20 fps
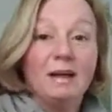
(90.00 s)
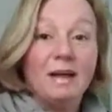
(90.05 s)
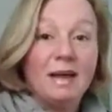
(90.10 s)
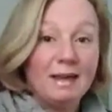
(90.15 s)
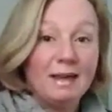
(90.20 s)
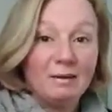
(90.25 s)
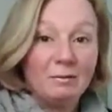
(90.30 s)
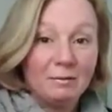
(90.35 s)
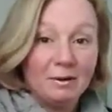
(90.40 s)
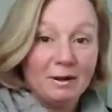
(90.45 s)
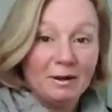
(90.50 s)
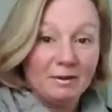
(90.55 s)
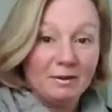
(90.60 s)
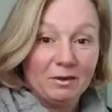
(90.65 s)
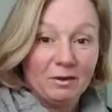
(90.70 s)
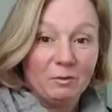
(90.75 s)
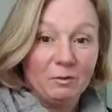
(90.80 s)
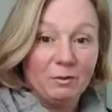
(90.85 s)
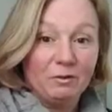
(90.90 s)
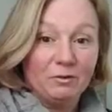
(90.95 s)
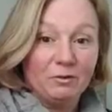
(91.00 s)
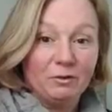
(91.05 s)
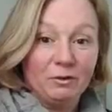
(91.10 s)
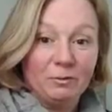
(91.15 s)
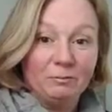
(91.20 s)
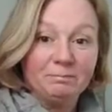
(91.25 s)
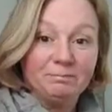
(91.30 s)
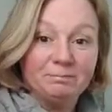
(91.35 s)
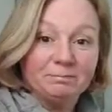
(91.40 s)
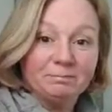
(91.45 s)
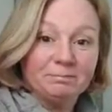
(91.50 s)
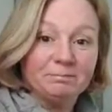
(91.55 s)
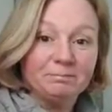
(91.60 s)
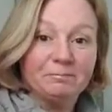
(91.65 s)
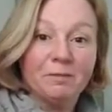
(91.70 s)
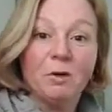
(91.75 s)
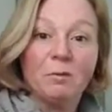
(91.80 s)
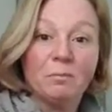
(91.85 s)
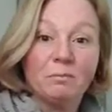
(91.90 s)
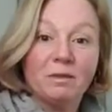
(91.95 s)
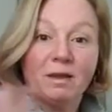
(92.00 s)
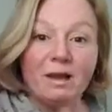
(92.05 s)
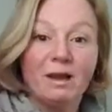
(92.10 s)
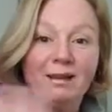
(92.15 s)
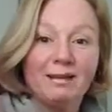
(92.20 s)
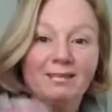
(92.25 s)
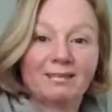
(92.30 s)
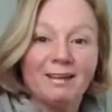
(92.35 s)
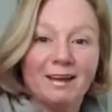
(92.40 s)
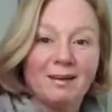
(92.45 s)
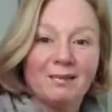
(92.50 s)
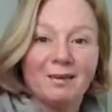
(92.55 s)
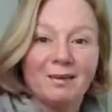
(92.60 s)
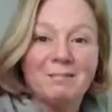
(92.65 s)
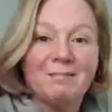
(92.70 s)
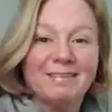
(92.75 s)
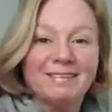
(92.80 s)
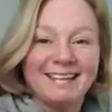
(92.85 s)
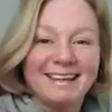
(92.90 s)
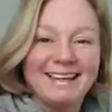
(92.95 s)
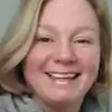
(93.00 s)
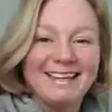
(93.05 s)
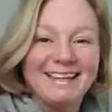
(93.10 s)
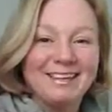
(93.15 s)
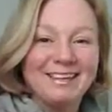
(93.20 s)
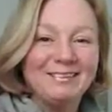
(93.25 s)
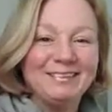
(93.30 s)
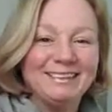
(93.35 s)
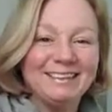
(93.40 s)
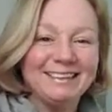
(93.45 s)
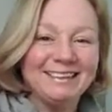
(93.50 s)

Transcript: anywhere that you want to. Oh, hi Sarah, thank you.